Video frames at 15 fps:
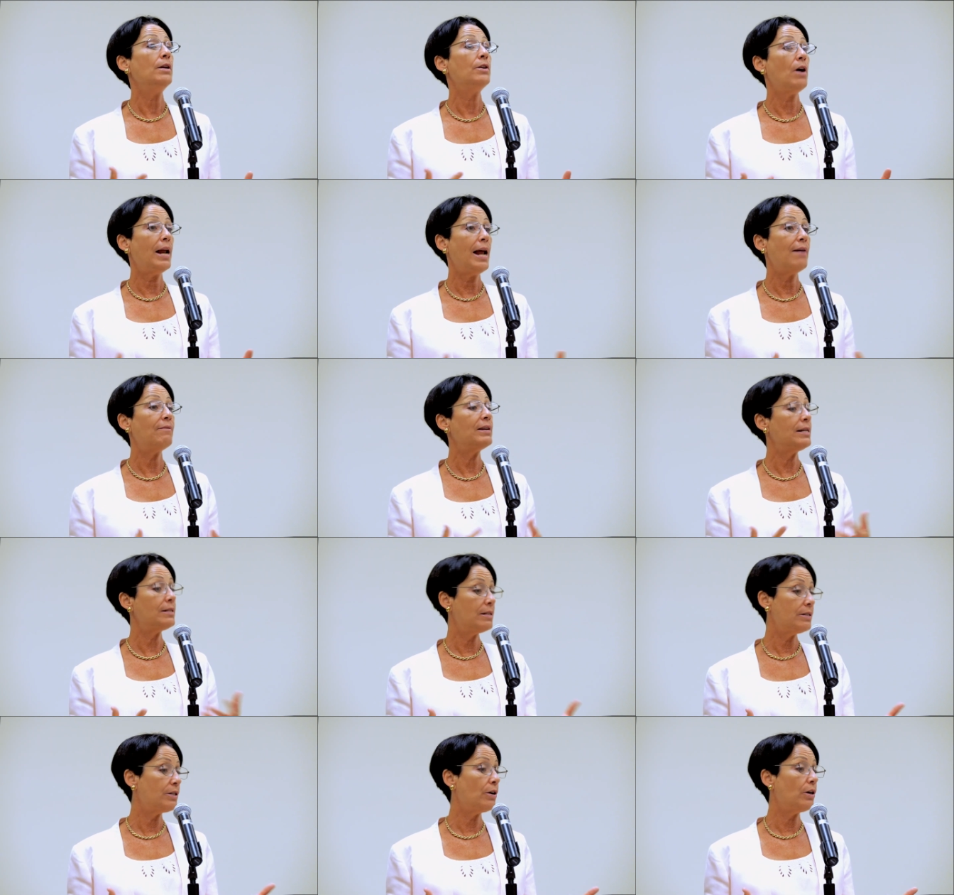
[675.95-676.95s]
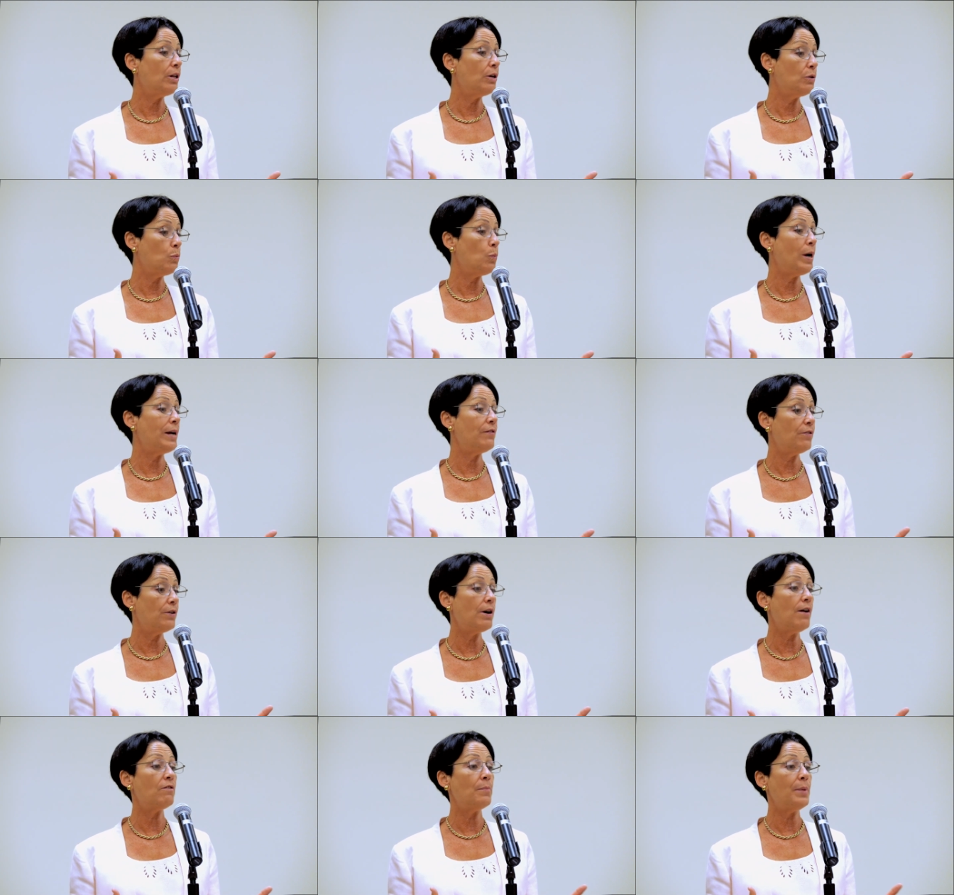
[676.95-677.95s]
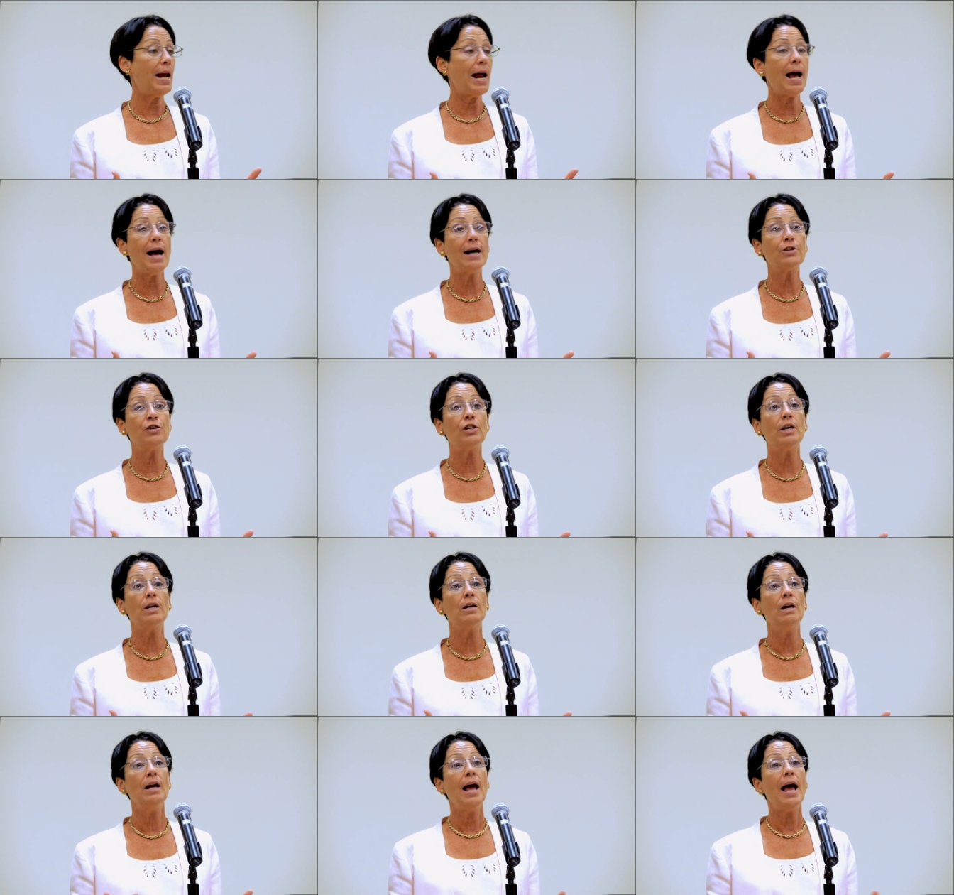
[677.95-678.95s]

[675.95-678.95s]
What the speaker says: not having necessarily wait for government action,